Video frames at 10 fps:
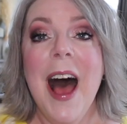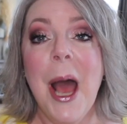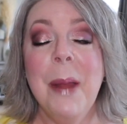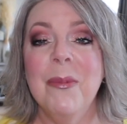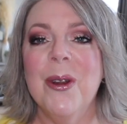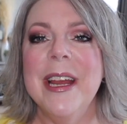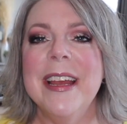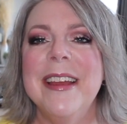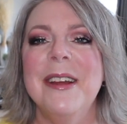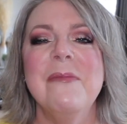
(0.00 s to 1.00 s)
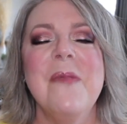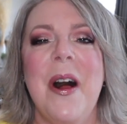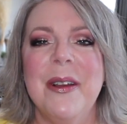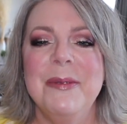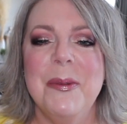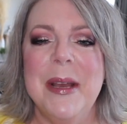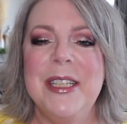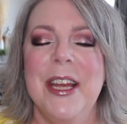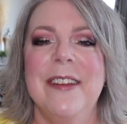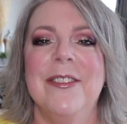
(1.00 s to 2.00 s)
Hi, Maria here. Welcome to my
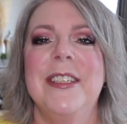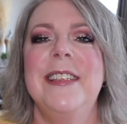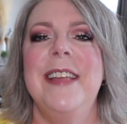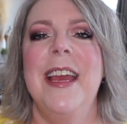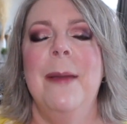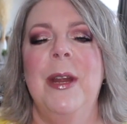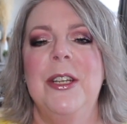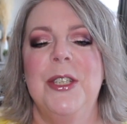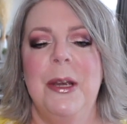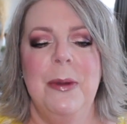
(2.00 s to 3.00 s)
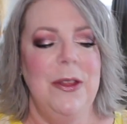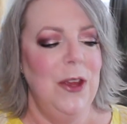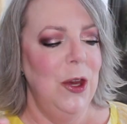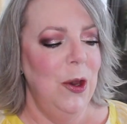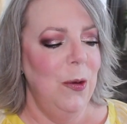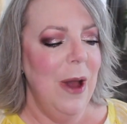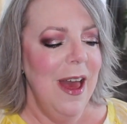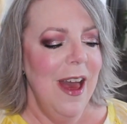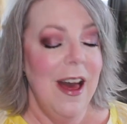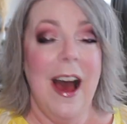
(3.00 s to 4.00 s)
channel. Today I'm going to share with you
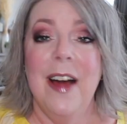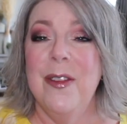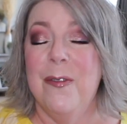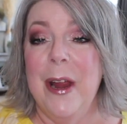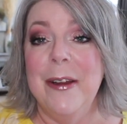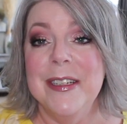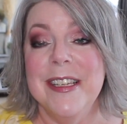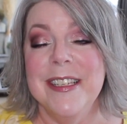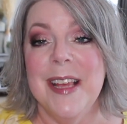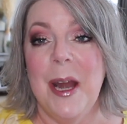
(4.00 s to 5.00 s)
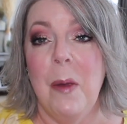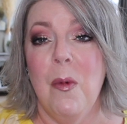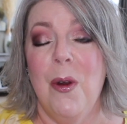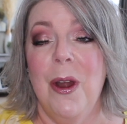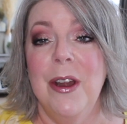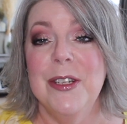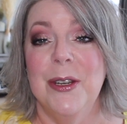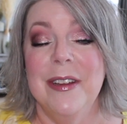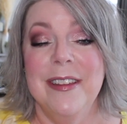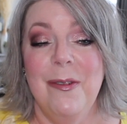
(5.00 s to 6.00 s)
uh, the fragrances that I wore
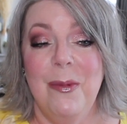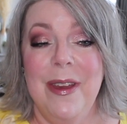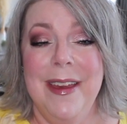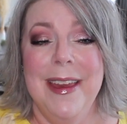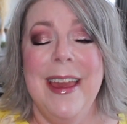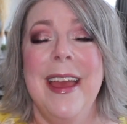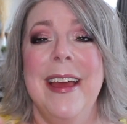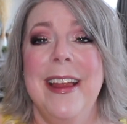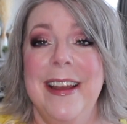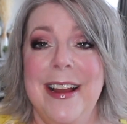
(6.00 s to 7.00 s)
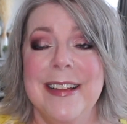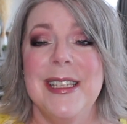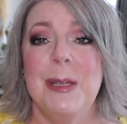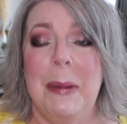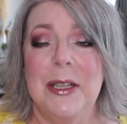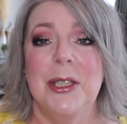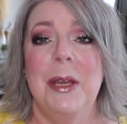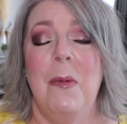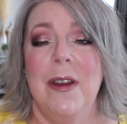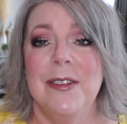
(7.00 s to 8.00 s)
during the week and
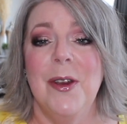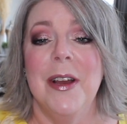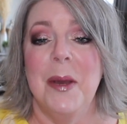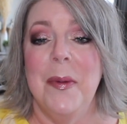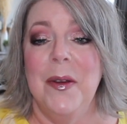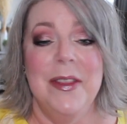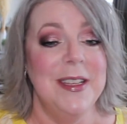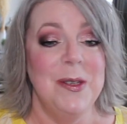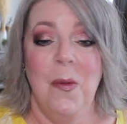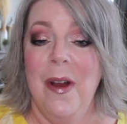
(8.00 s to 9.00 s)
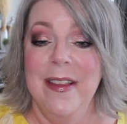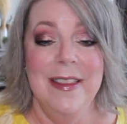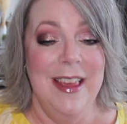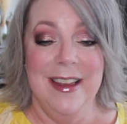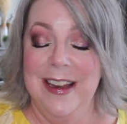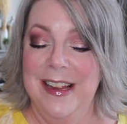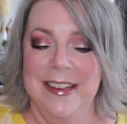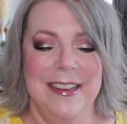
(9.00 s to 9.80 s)
especially want to talk about this one that